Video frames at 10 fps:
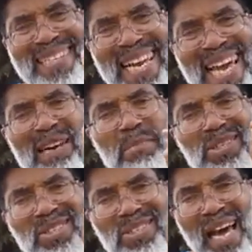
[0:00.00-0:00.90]
did
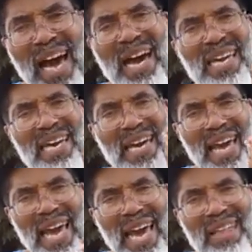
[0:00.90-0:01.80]
Messiah
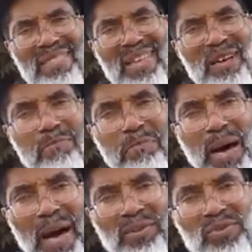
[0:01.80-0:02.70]
and the
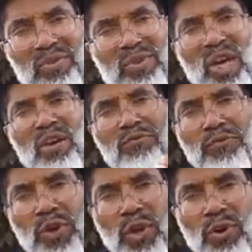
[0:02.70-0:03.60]
apostles
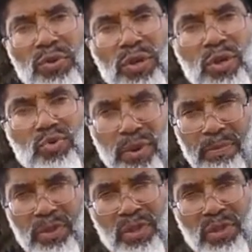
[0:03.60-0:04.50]
view the
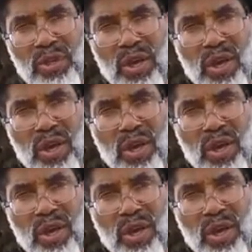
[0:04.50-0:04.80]
scriptures